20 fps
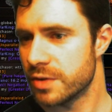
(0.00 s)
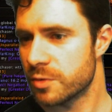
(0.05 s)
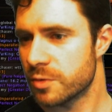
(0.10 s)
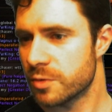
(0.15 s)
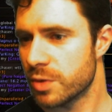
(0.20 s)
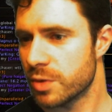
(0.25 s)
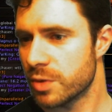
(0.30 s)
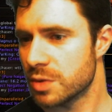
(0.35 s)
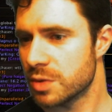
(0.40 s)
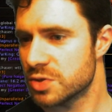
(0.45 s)
from
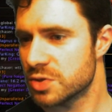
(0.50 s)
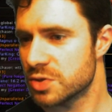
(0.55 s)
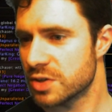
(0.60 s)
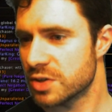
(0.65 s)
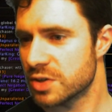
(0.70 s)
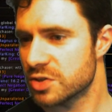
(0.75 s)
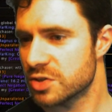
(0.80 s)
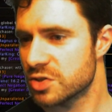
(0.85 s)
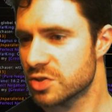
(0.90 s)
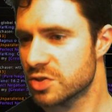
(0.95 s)
when I was trying
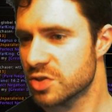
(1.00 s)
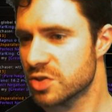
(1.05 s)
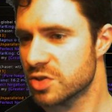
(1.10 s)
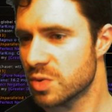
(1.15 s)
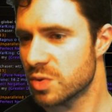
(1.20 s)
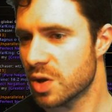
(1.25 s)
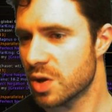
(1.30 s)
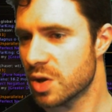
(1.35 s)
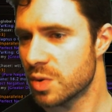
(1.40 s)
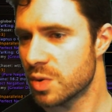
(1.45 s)
to
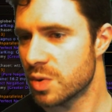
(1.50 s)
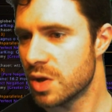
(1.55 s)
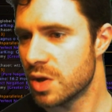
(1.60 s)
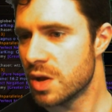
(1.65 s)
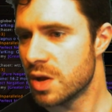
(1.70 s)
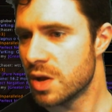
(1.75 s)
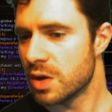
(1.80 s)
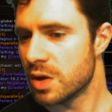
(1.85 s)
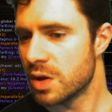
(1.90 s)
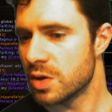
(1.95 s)
solo
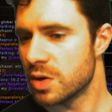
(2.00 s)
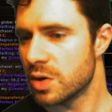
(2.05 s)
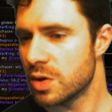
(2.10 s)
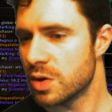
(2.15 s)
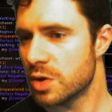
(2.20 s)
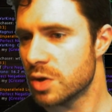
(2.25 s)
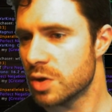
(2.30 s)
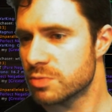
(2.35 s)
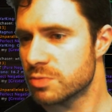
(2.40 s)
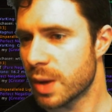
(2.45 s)

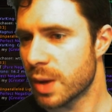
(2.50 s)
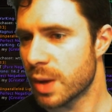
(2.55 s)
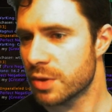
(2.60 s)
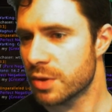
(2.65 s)
Lostmouth.